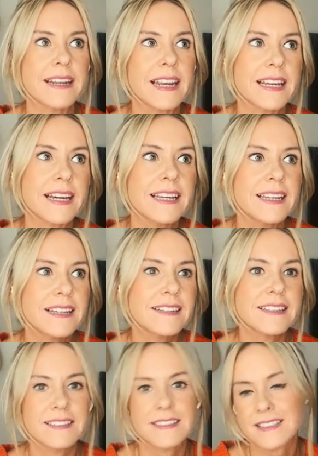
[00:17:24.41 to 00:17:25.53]
Like
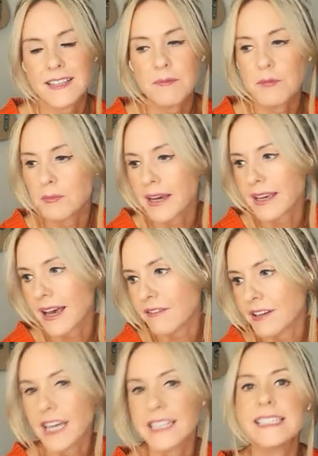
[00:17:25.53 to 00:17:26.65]
someone might have
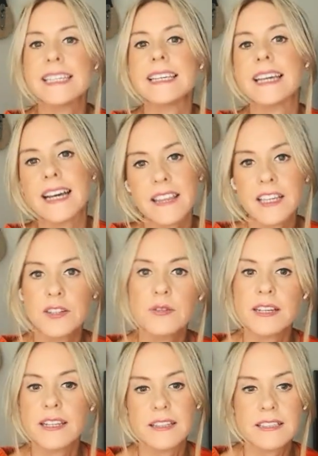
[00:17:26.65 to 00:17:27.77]
an idea that you can
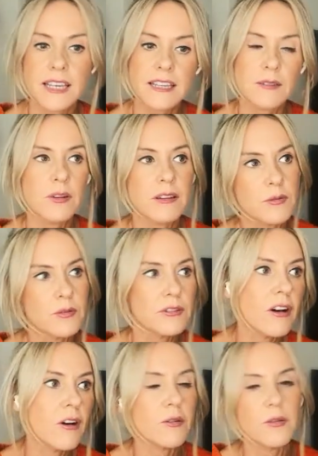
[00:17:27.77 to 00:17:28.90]
either take with or
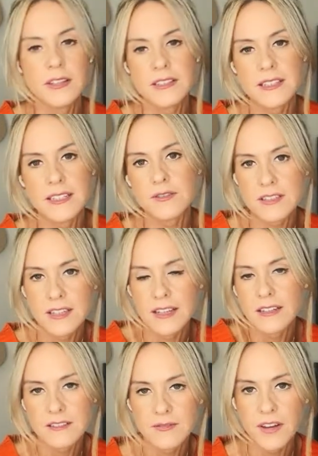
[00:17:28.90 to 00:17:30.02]
not, or it's interesting
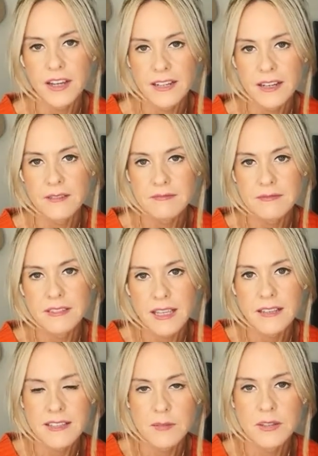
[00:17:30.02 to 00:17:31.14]
to find out,
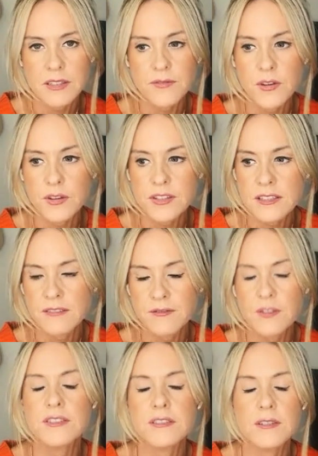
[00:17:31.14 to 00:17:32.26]
get someone's first
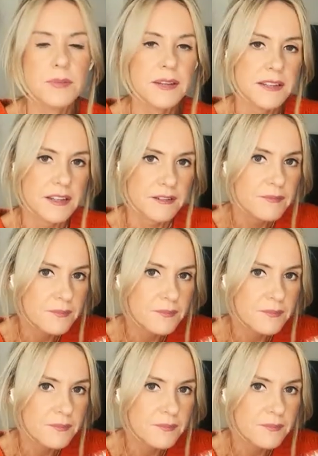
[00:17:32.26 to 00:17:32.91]
opinion.